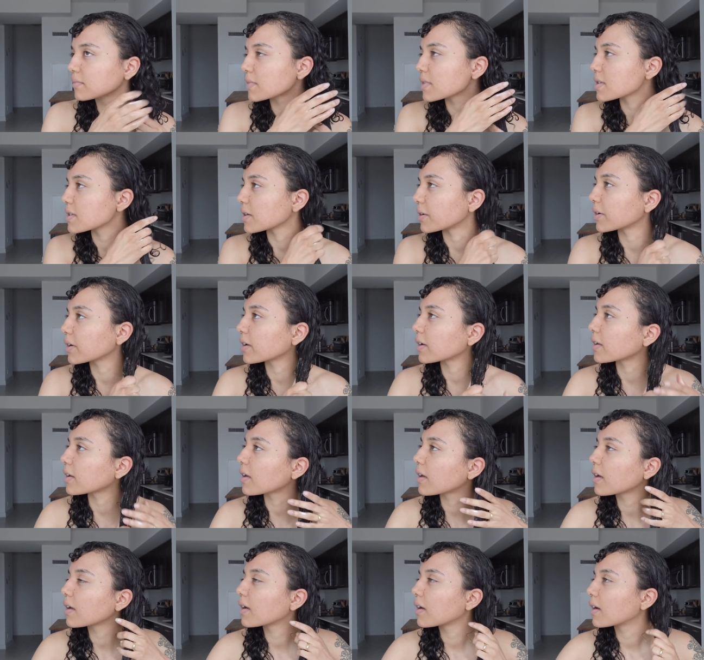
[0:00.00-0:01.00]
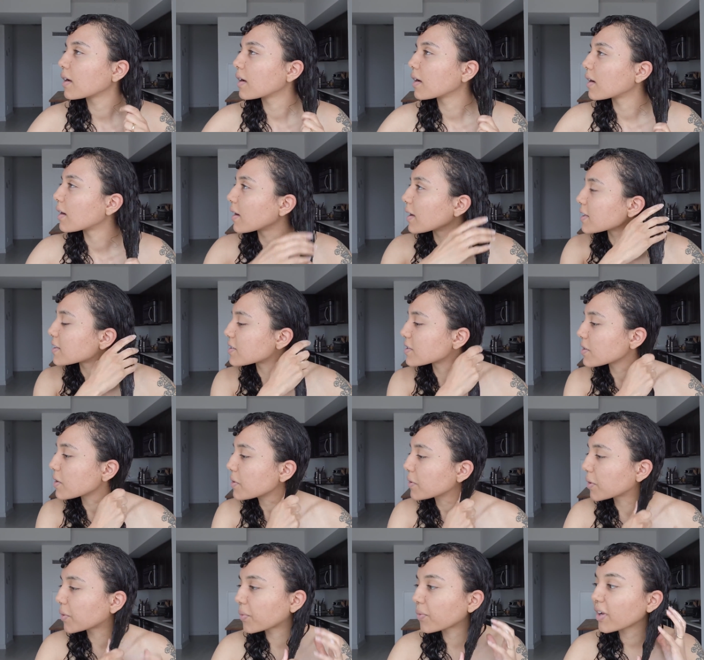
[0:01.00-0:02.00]
So good. It's
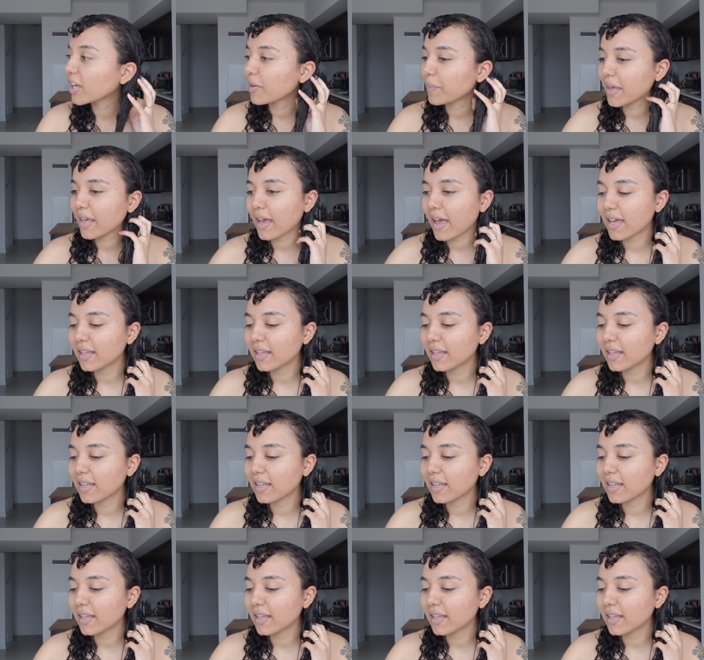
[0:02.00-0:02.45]
so creamy,